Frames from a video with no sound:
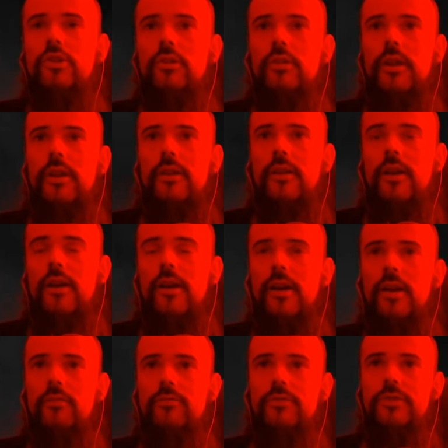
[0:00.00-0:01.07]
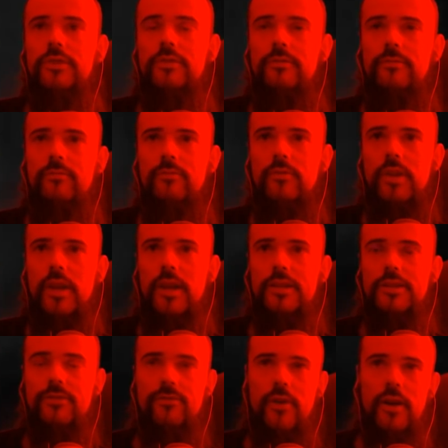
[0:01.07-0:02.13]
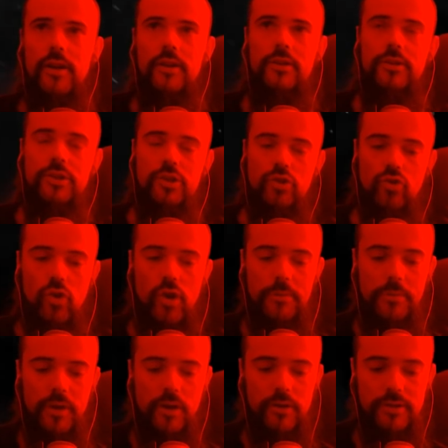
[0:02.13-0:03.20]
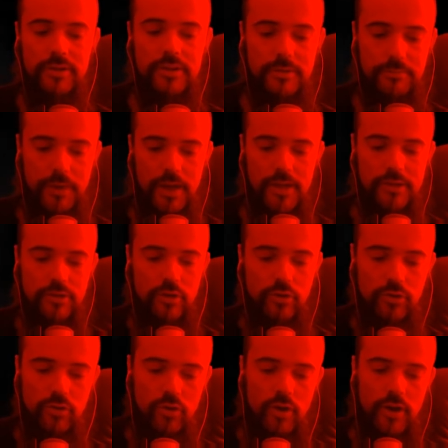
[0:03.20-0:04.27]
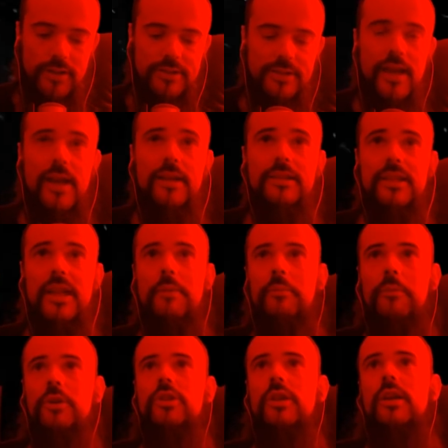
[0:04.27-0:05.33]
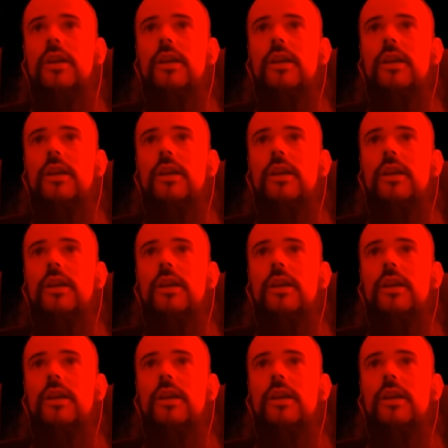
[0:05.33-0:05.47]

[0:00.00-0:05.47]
like kind of gets fucking destroyed because it's based on your attack damage.